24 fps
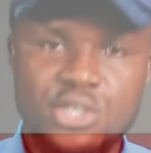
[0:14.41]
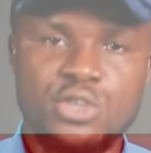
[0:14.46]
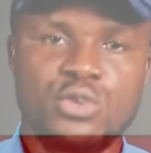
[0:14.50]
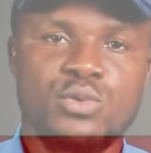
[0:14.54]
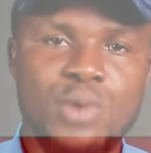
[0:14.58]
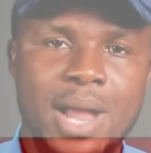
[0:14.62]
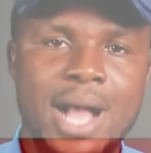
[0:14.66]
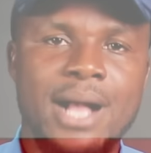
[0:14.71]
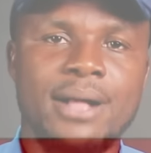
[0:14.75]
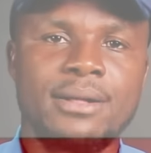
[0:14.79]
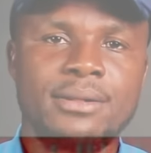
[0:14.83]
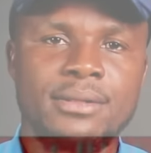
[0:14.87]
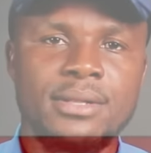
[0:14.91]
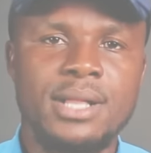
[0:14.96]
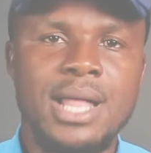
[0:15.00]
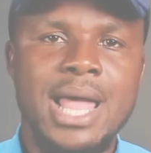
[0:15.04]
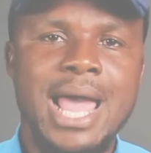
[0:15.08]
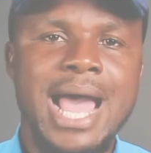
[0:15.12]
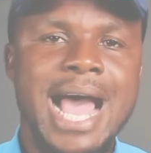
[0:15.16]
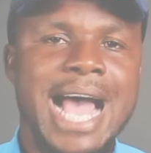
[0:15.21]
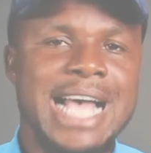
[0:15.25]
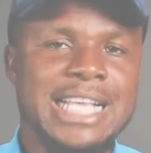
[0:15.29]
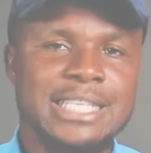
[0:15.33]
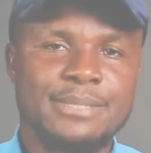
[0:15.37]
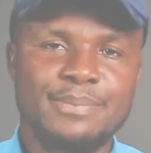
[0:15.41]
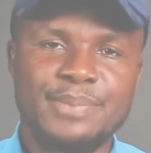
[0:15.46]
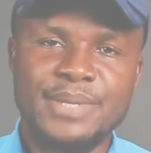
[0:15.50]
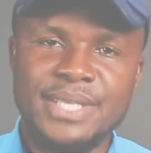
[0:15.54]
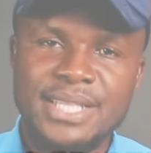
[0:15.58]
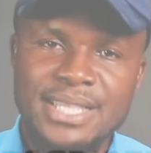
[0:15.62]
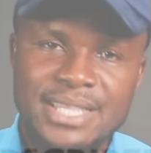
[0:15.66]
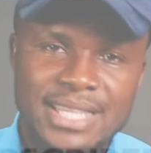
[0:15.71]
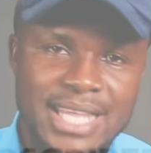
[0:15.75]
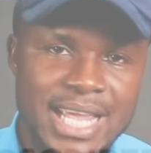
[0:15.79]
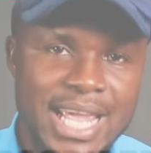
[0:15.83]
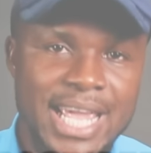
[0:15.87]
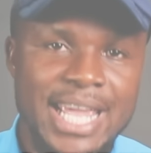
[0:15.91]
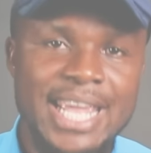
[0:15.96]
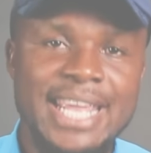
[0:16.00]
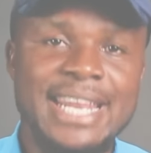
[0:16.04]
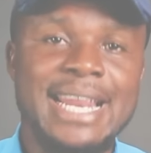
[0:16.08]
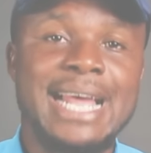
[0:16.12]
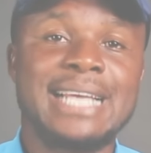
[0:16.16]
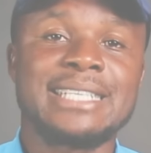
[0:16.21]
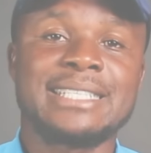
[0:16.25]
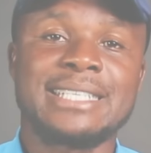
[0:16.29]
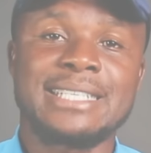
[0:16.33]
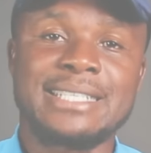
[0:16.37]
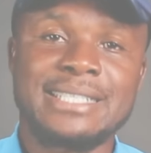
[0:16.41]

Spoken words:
struggle has been there, it has